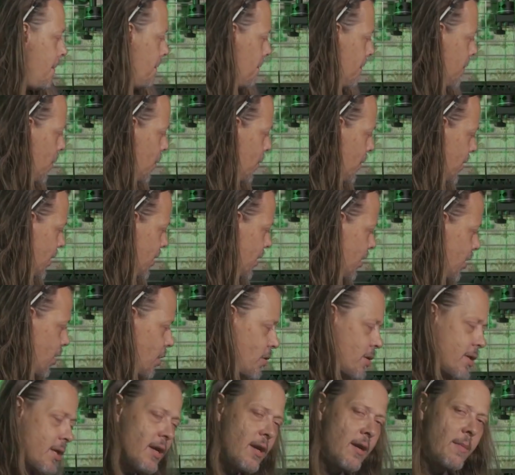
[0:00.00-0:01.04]
But when you're
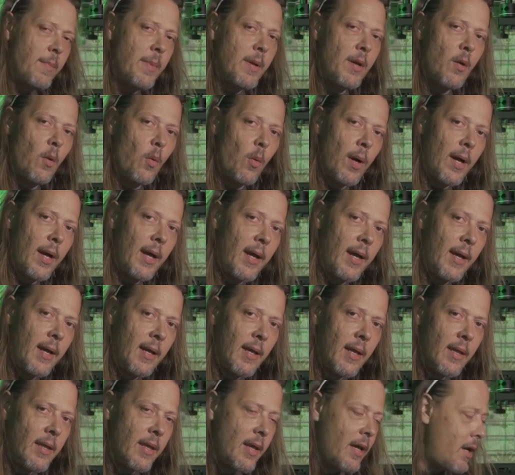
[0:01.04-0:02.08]
using them in a way
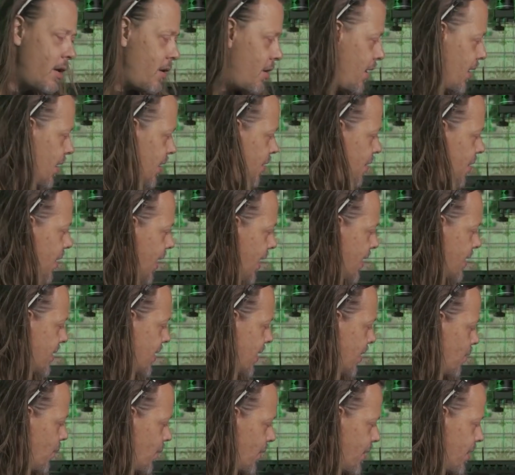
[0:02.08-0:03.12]
that you're
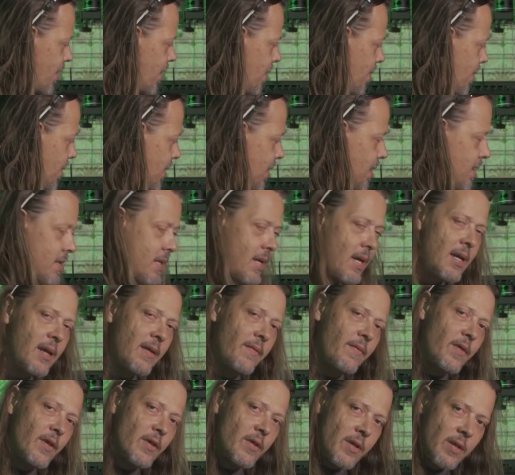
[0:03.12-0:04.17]
interacting with them and saying,
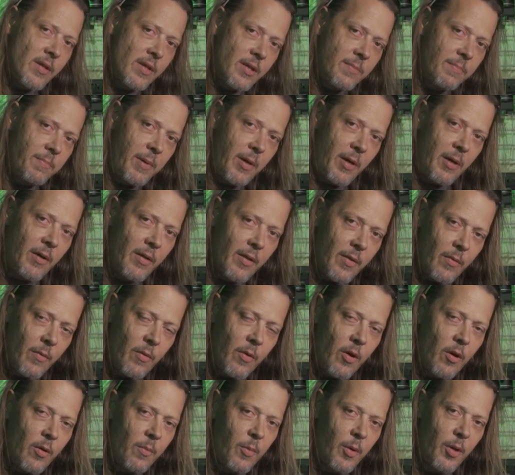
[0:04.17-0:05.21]
if there's a spirit in the
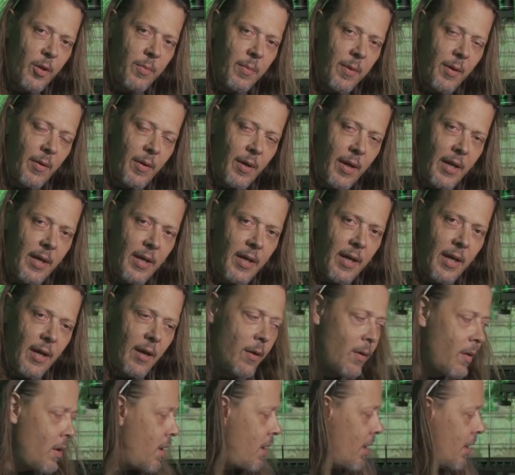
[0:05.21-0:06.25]
room with me right
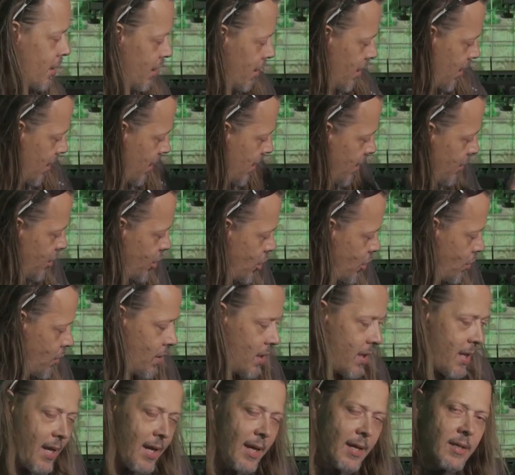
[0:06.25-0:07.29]
now and you would
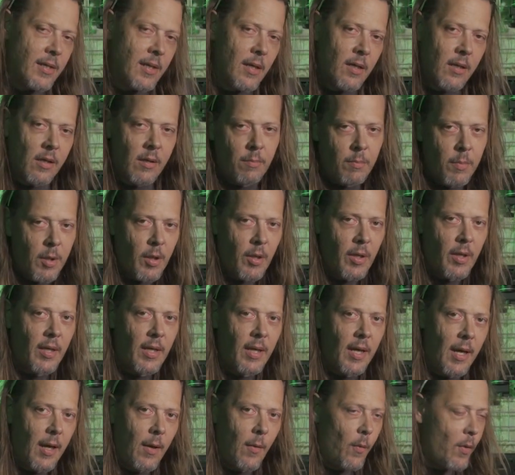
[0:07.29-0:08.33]
like to
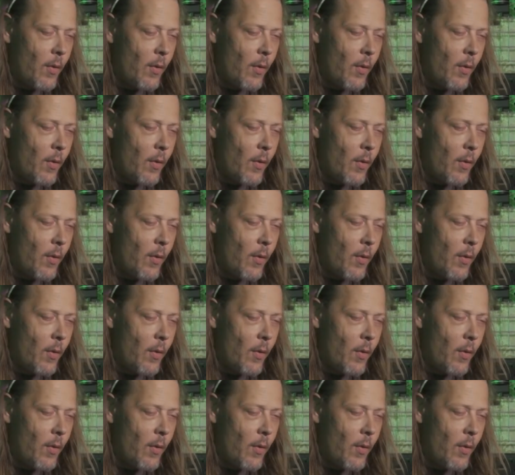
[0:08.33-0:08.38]
communicate